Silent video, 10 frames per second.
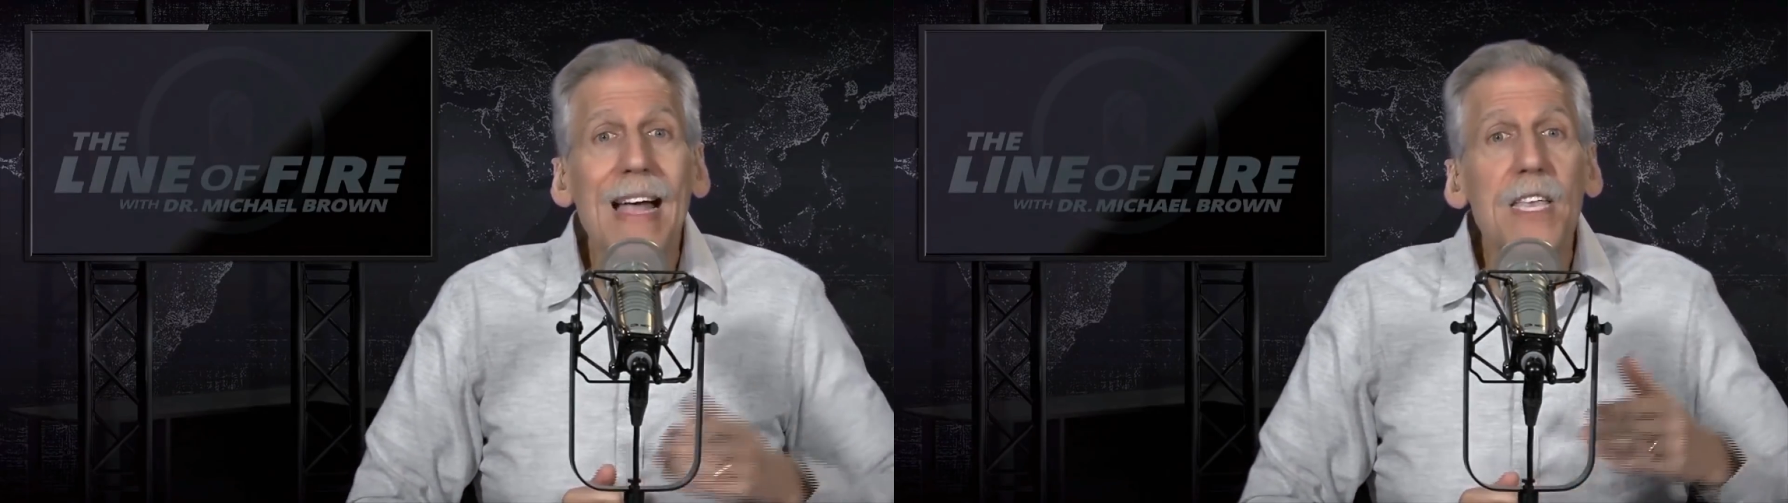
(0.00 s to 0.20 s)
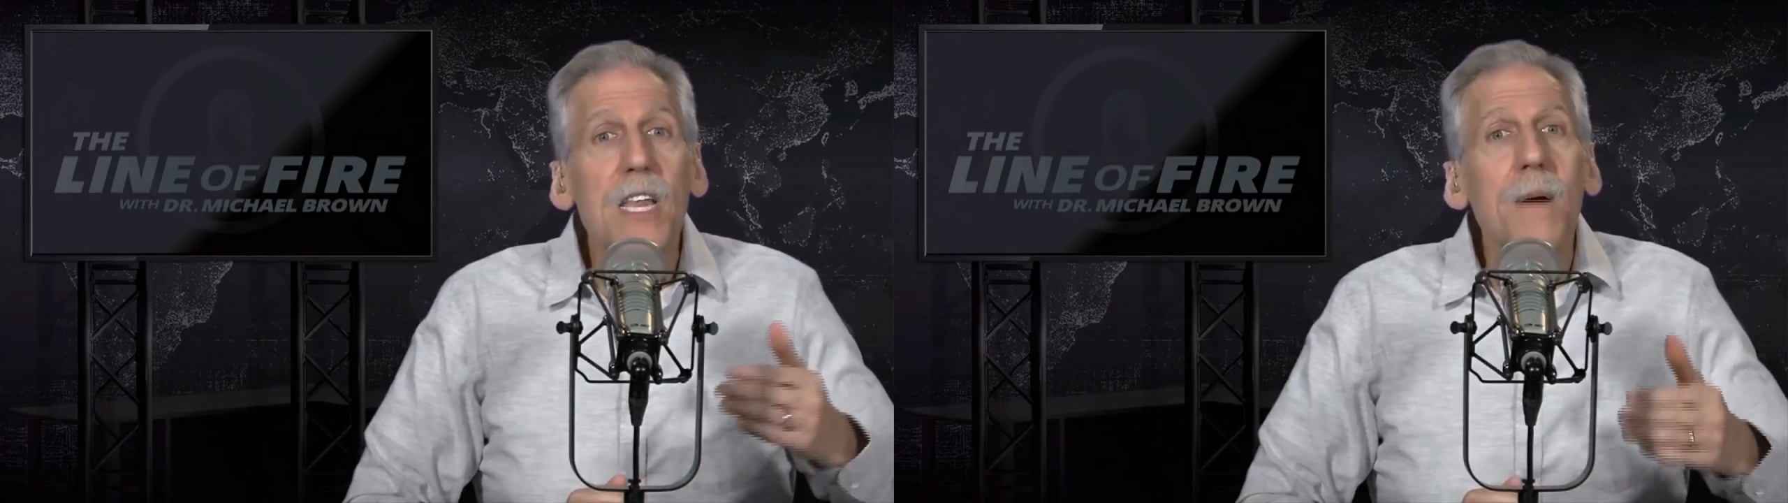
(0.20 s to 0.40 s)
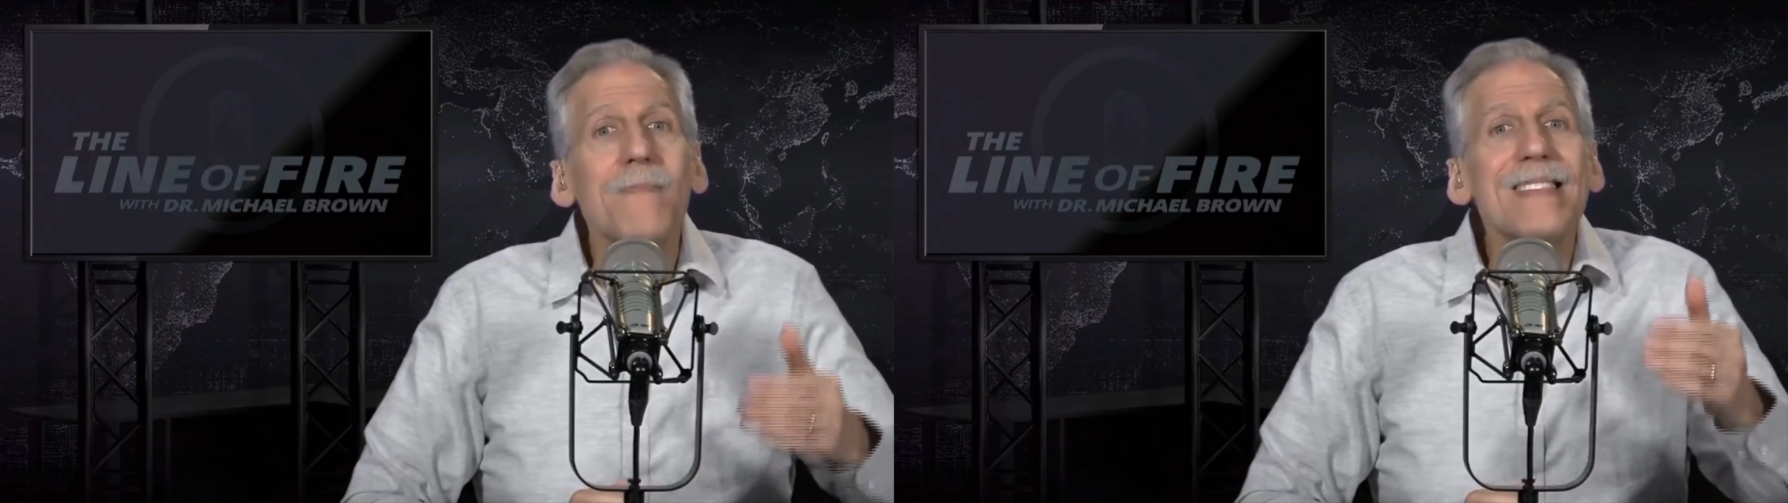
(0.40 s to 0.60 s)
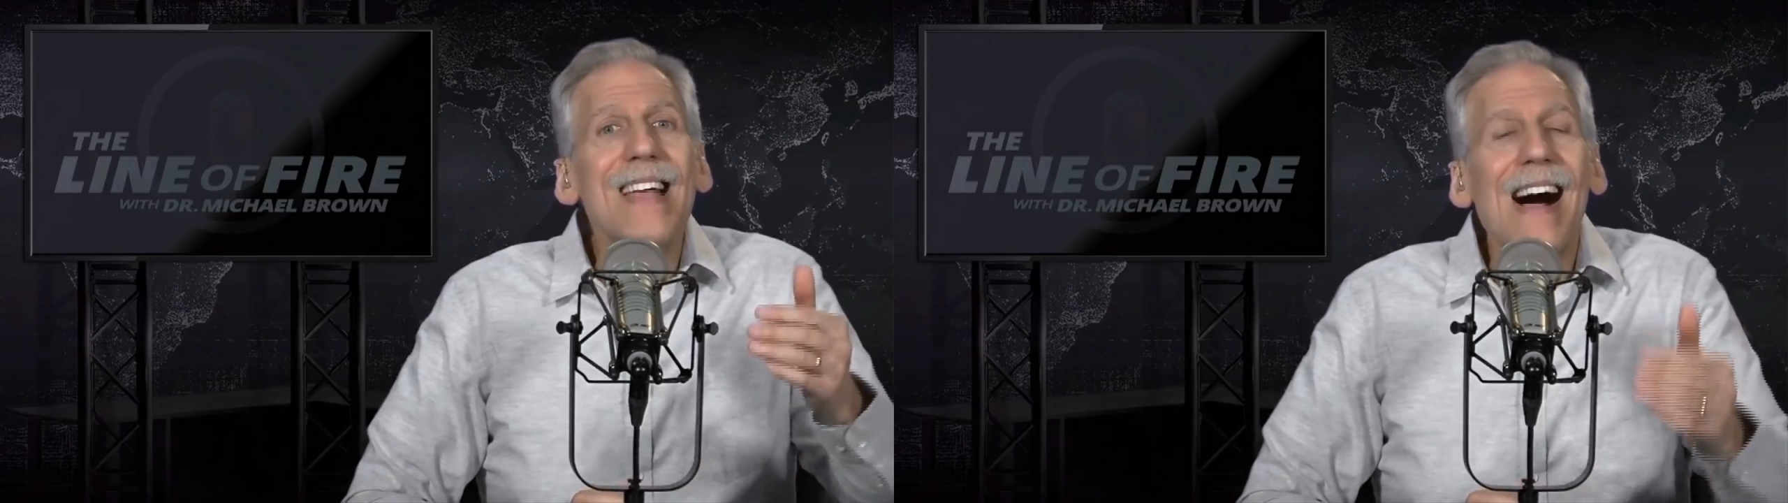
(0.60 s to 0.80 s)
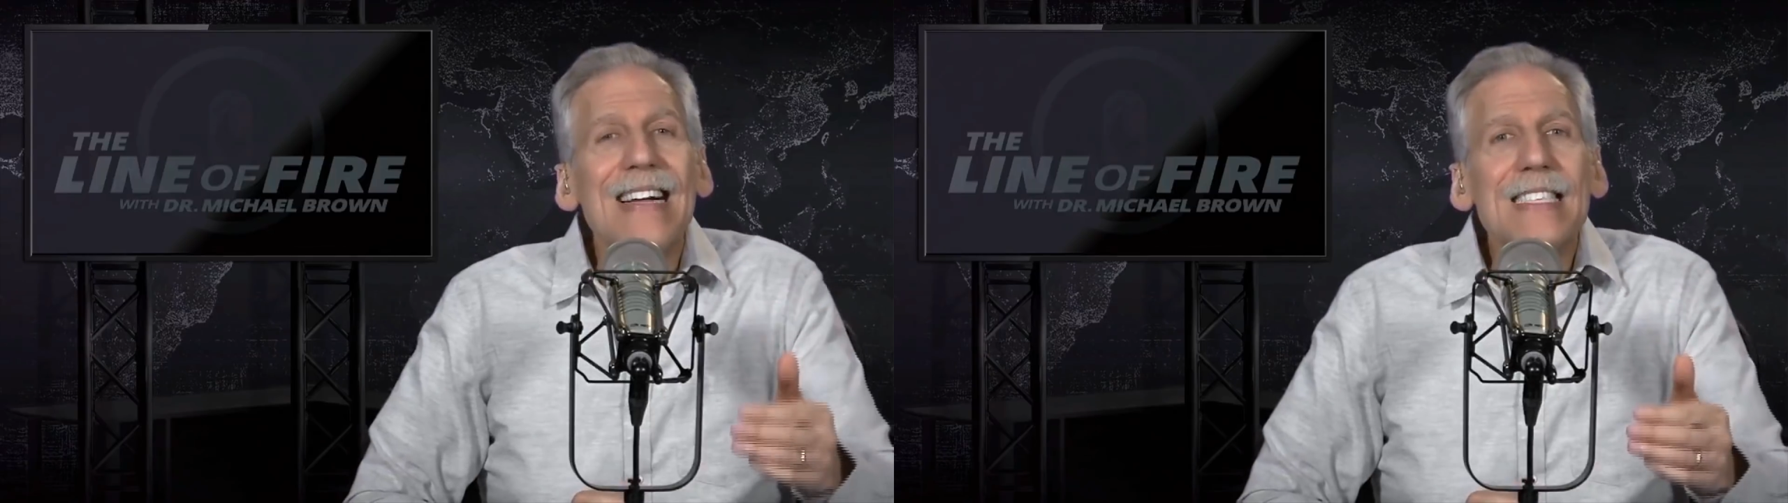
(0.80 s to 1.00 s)
ended up
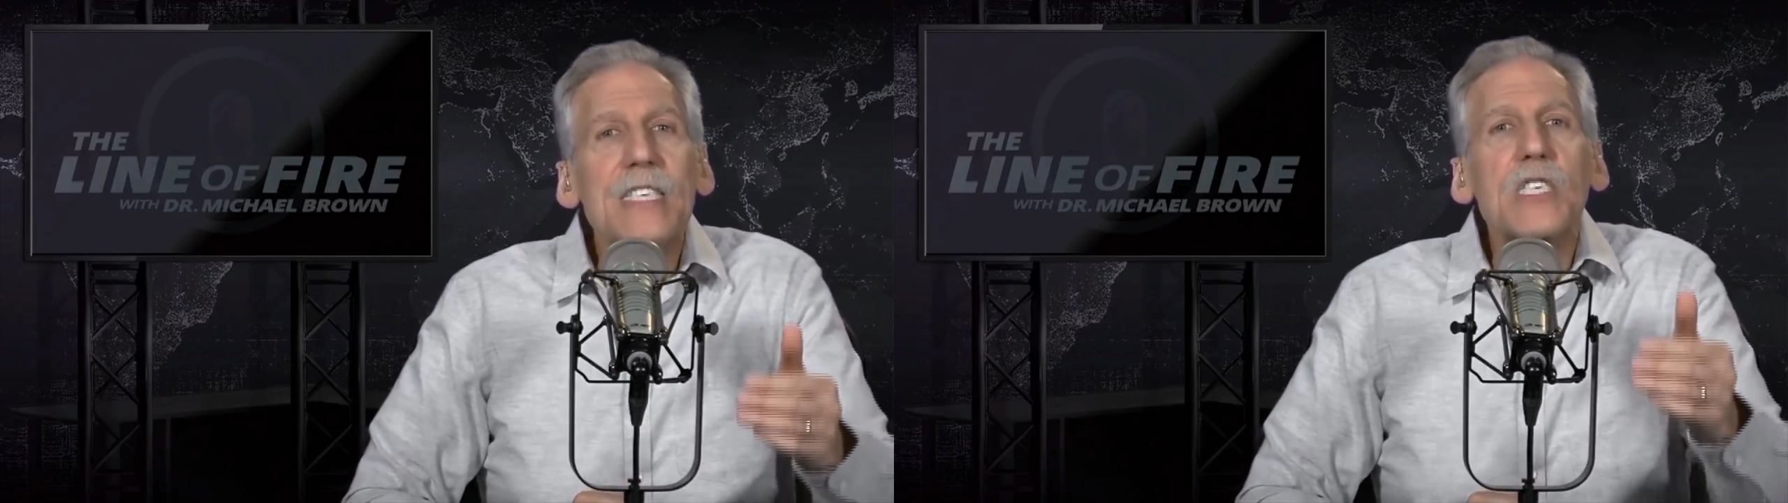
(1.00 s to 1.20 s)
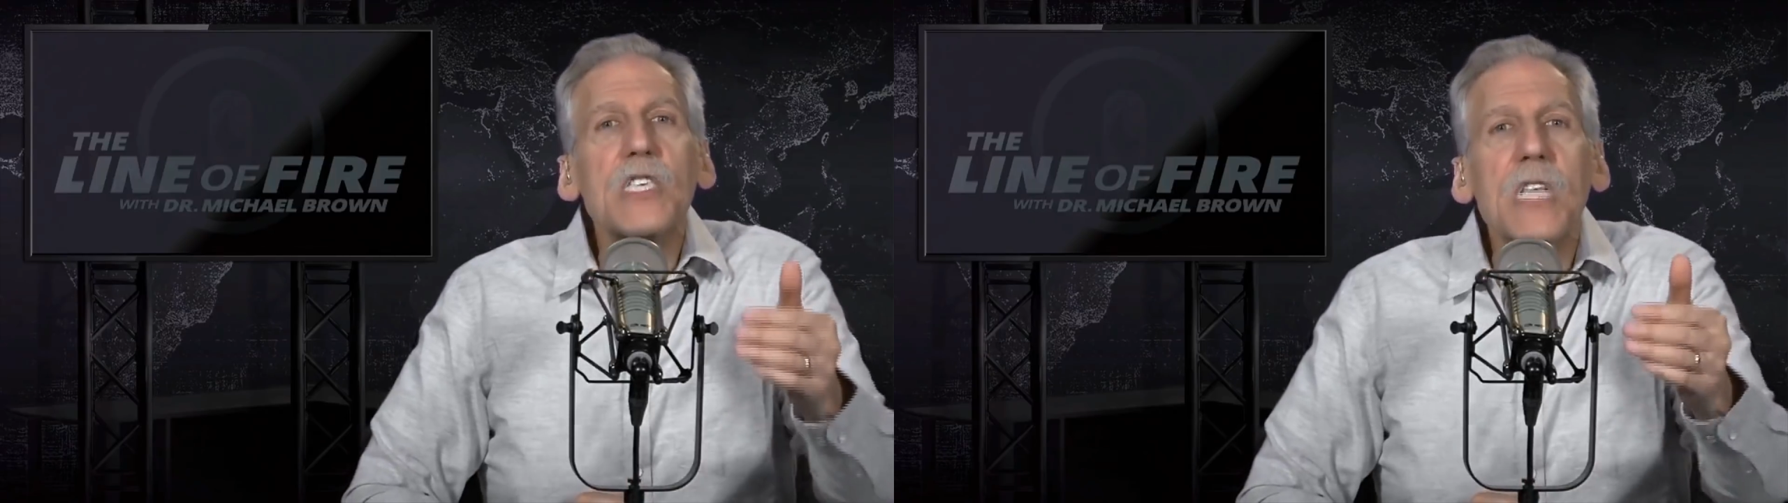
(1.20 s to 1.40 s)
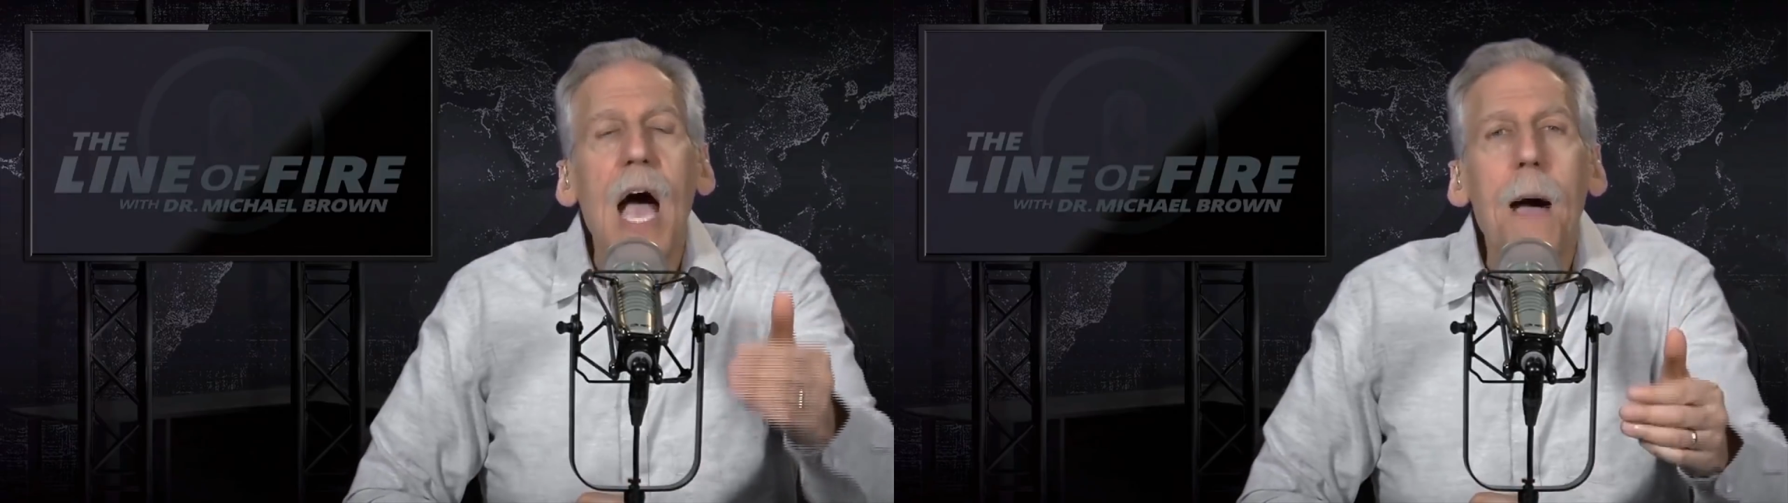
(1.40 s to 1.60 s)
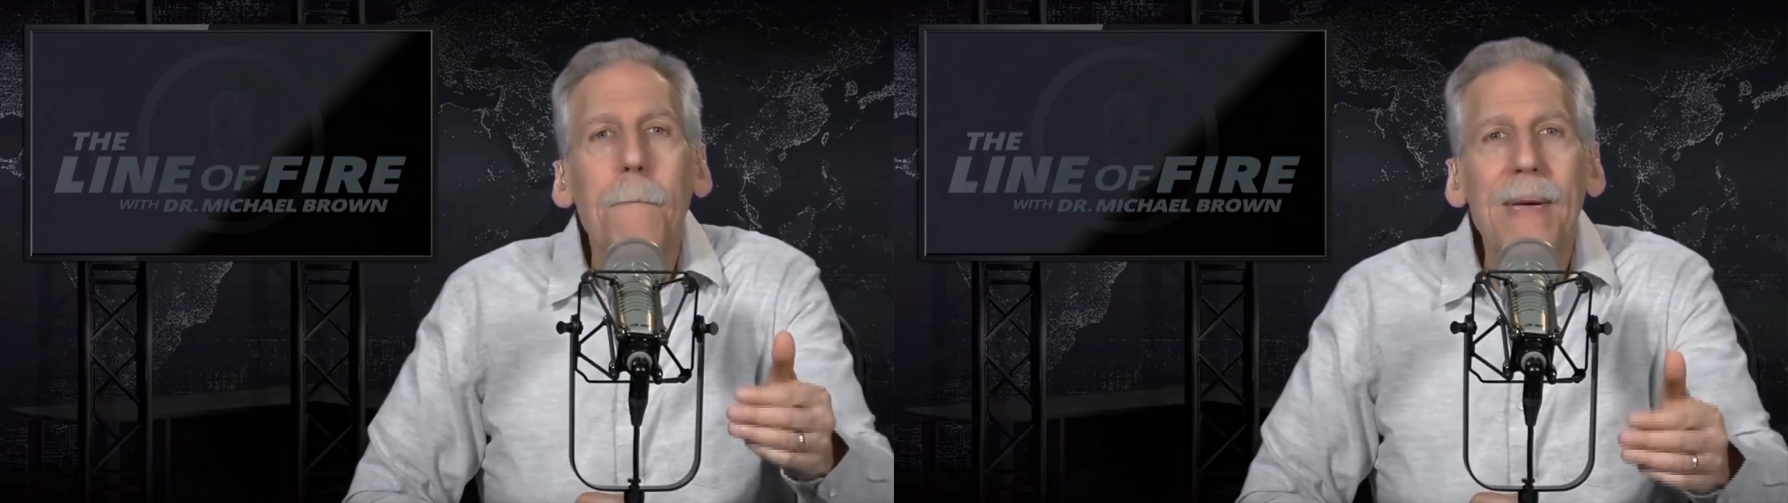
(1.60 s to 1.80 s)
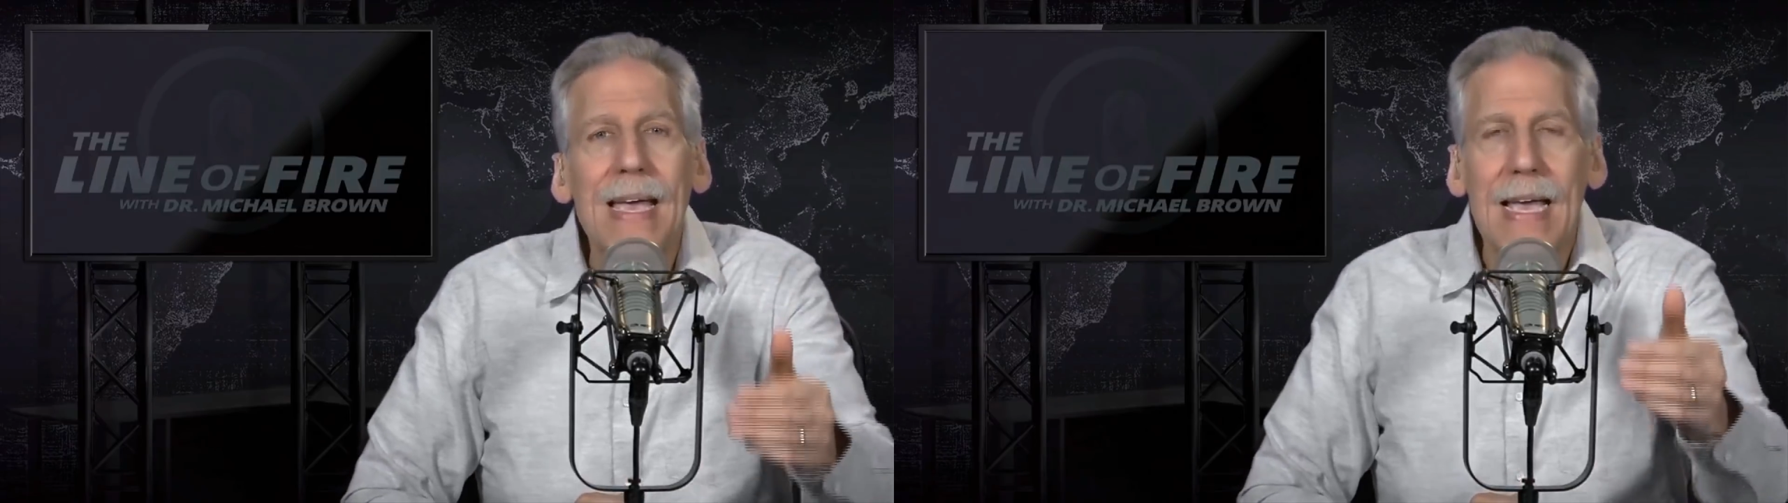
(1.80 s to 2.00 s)
not
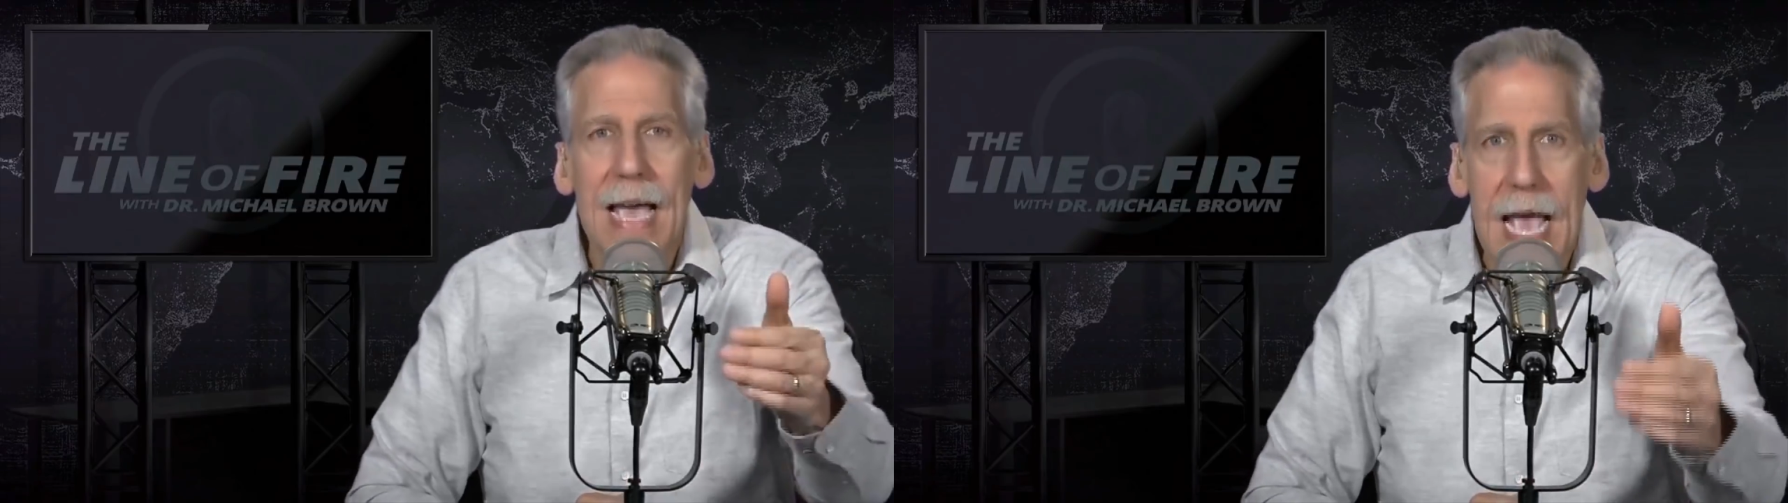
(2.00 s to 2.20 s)
stopping